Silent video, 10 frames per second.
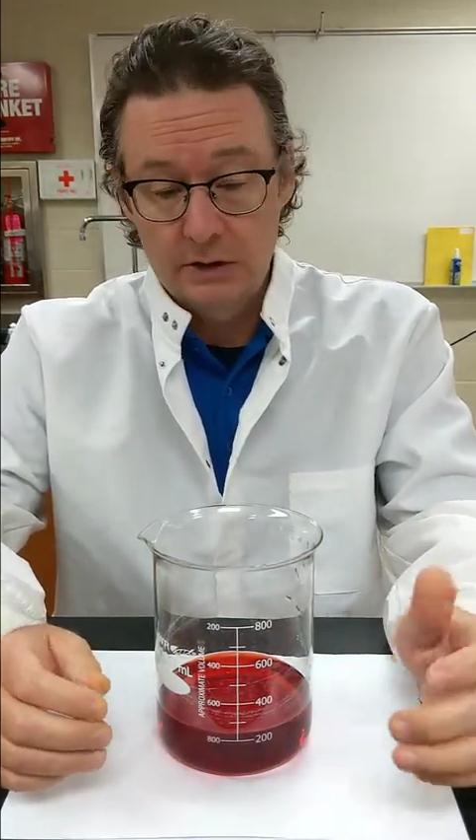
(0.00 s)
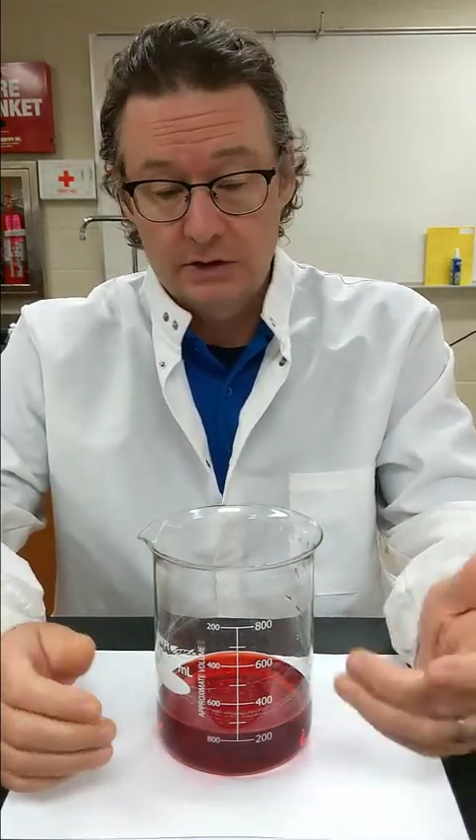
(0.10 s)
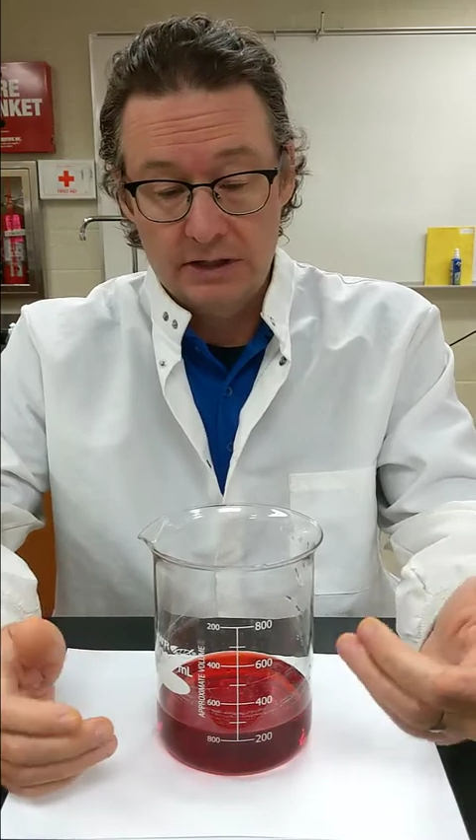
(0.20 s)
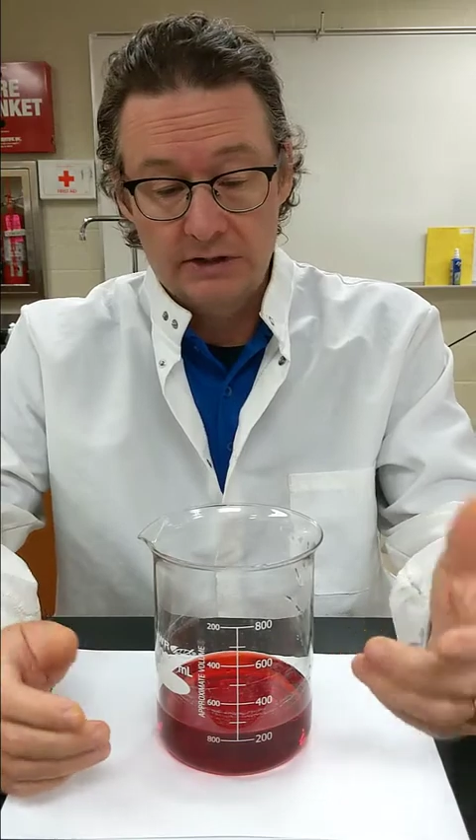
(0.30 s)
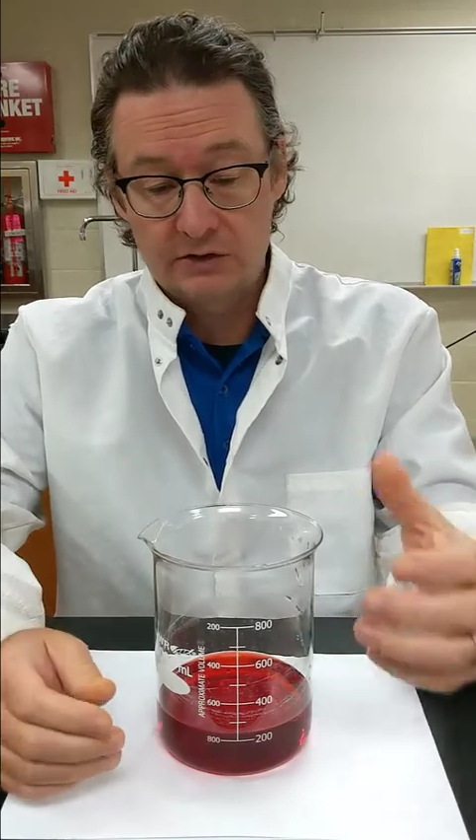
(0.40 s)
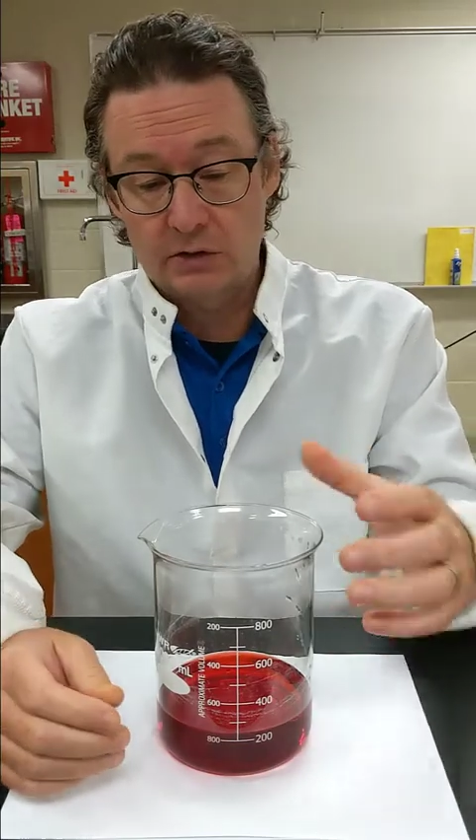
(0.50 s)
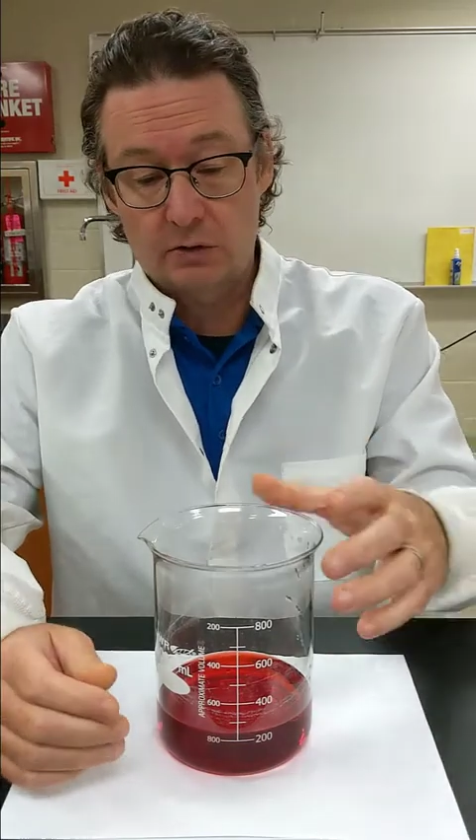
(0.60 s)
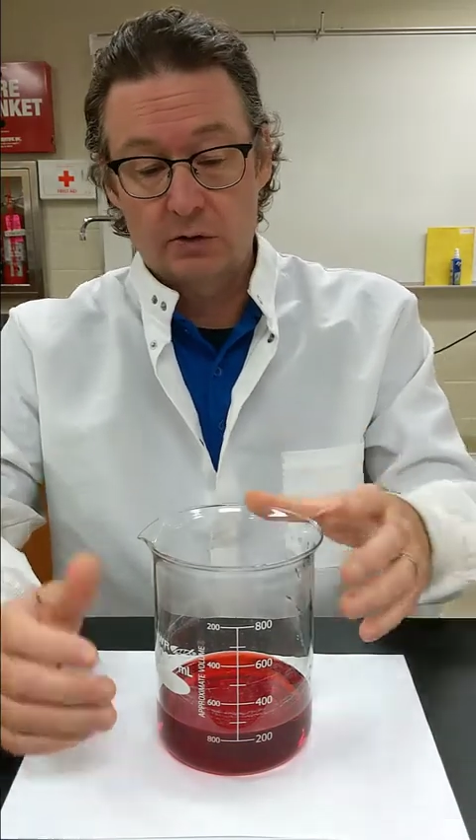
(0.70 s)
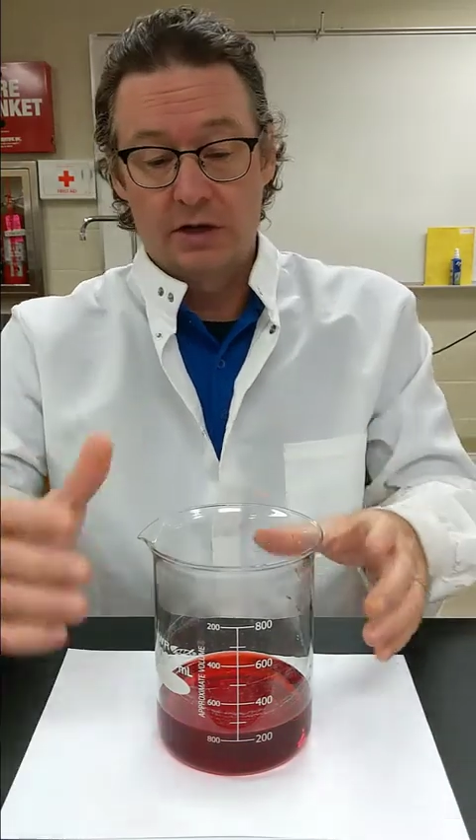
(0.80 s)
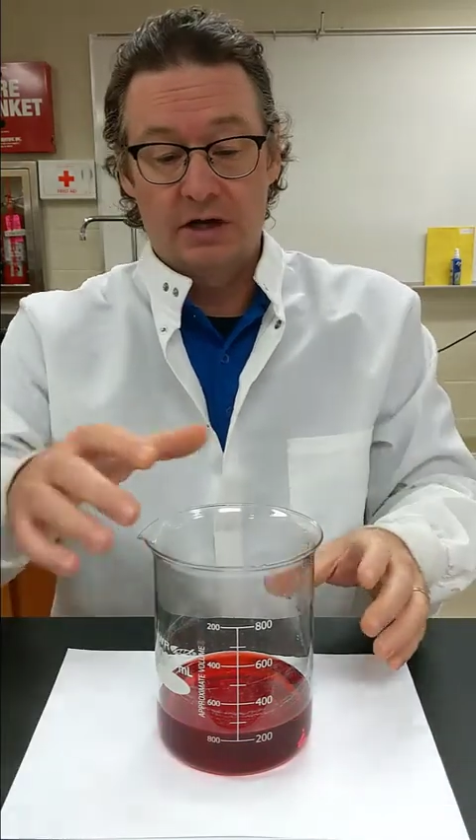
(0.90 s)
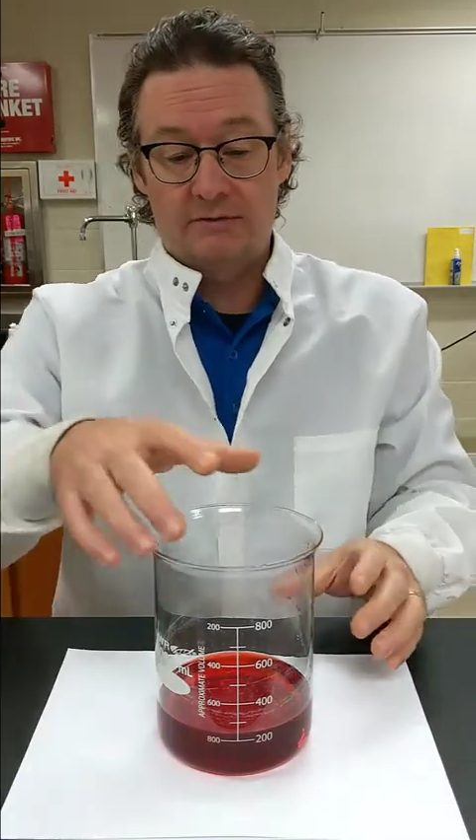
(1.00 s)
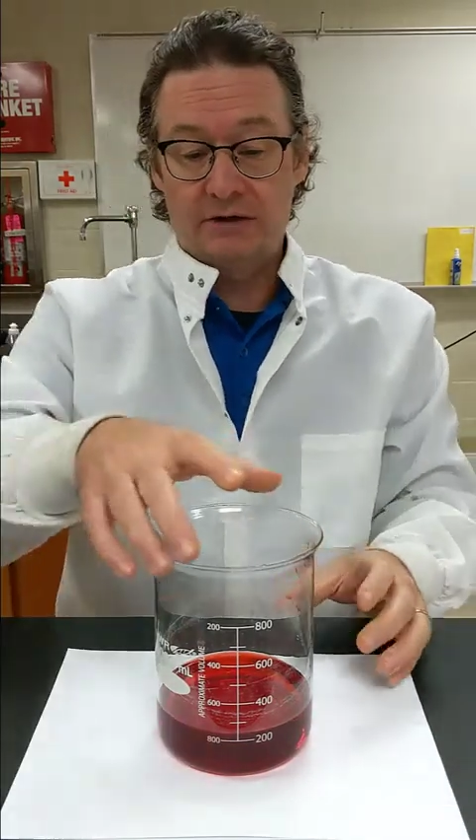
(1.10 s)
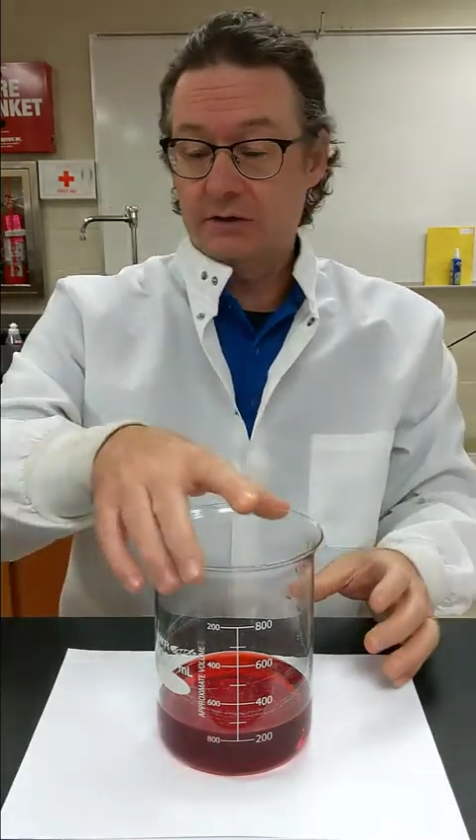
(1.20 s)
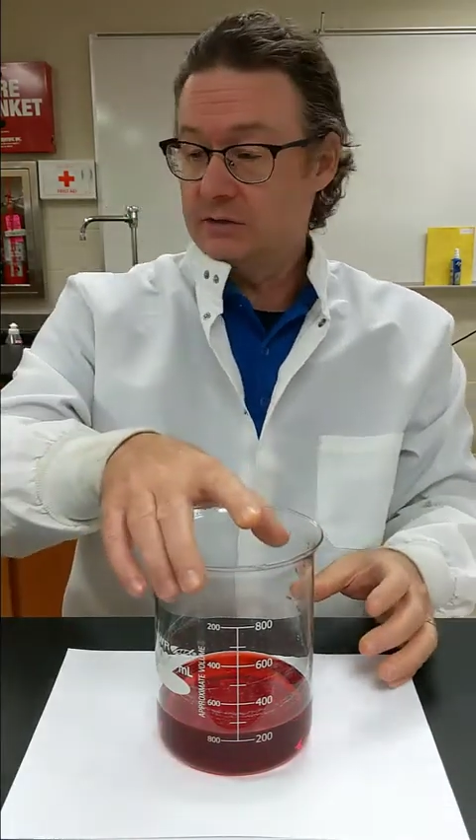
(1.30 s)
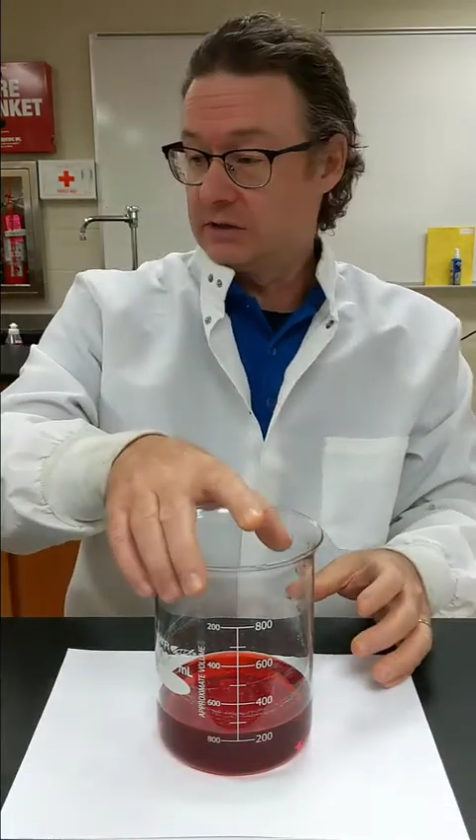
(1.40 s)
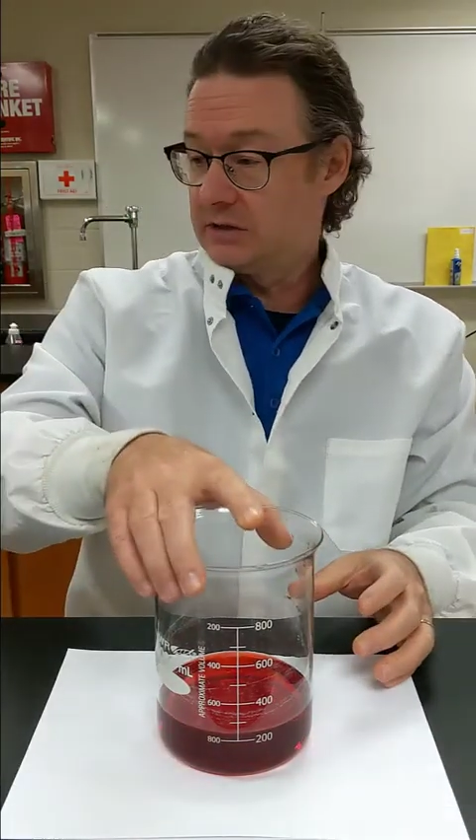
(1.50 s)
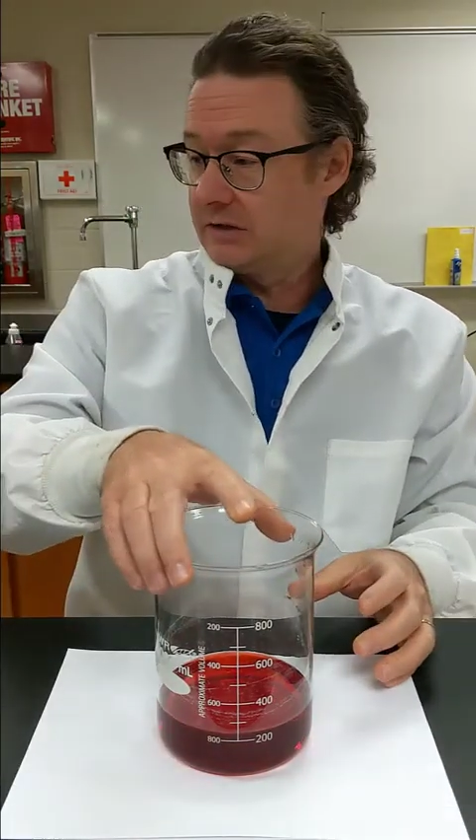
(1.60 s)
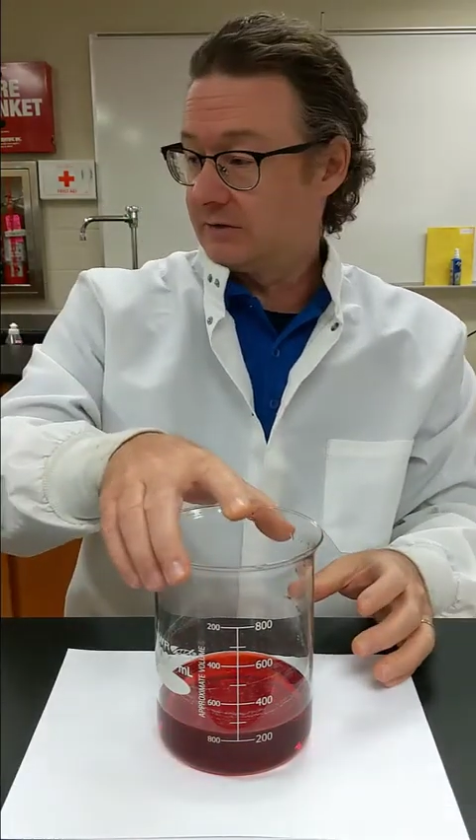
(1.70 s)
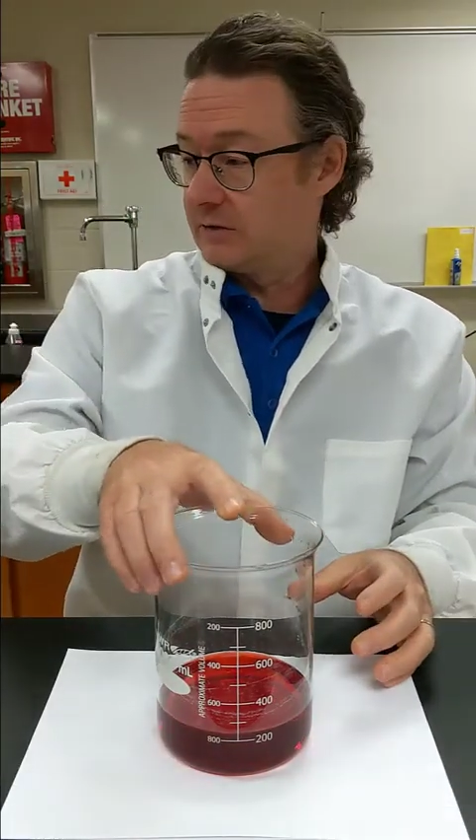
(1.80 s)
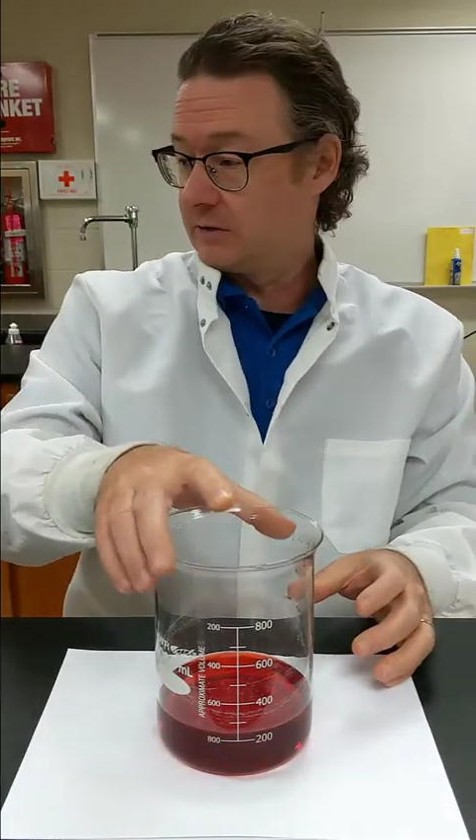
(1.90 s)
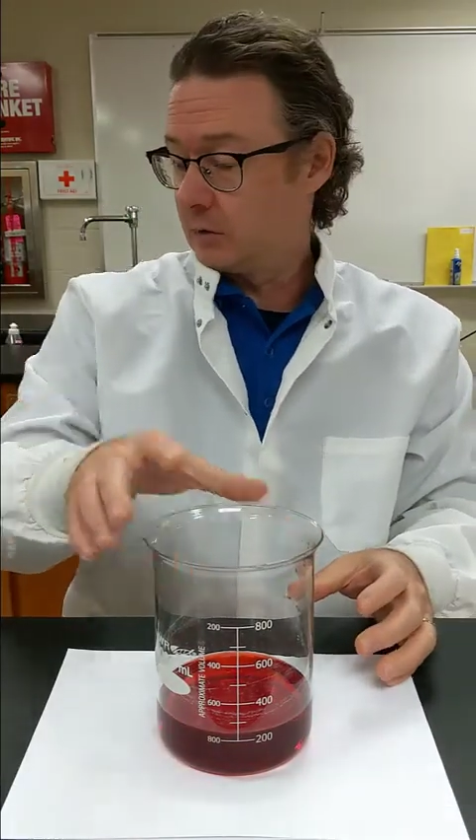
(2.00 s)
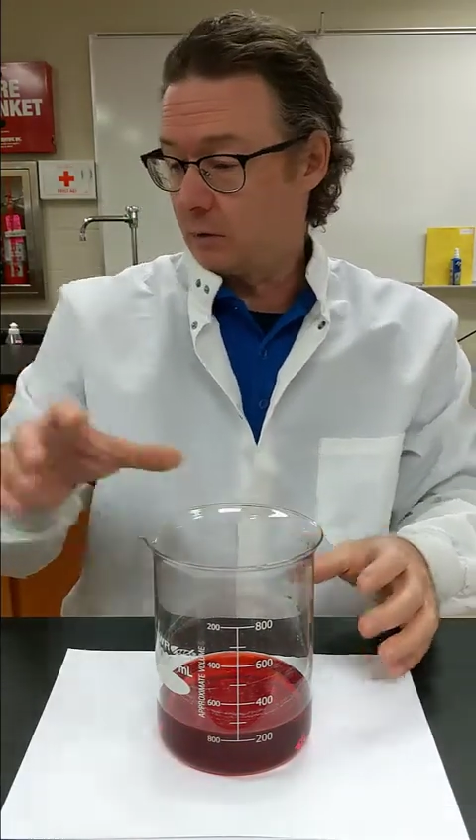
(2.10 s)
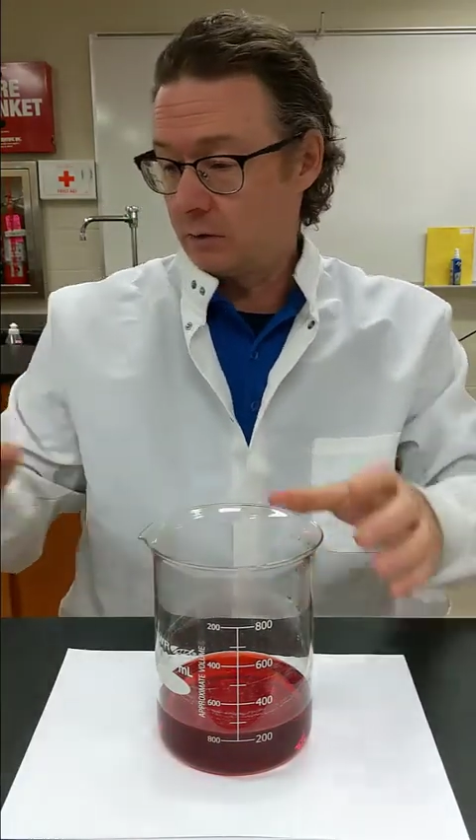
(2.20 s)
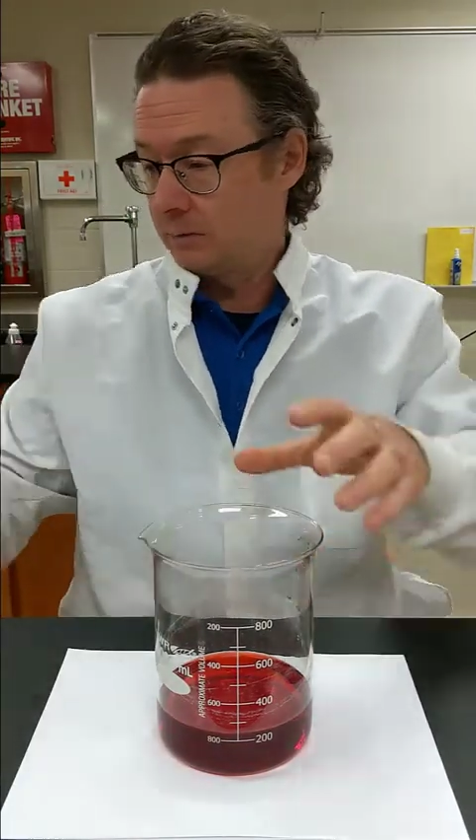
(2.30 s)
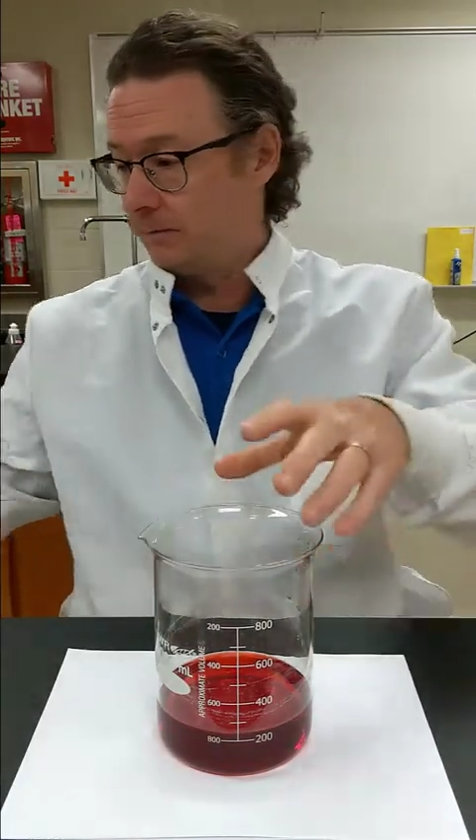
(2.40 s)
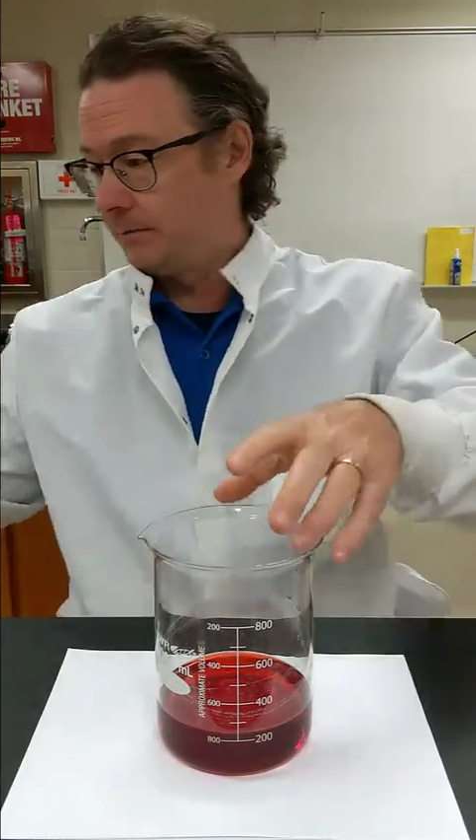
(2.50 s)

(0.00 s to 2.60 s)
Okay, so if I use a different tool,